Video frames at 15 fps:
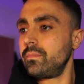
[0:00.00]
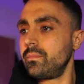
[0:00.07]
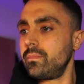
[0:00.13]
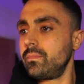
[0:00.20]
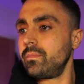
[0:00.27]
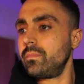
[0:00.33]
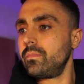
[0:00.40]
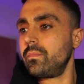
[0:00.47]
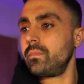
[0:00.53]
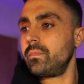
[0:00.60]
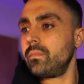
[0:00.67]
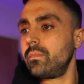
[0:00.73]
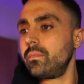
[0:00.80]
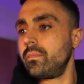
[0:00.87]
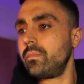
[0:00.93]

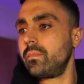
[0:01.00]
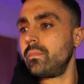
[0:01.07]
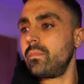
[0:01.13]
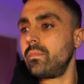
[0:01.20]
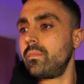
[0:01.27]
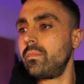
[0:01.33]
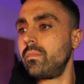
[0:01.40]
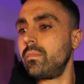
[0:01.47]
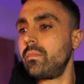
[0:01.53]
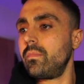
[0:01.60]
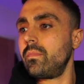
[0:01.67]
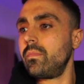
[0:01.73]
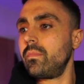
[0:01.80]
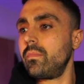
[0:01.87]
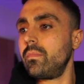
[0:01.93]
Association of Meat
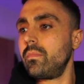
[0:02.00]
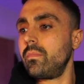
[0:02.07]
Suppliers.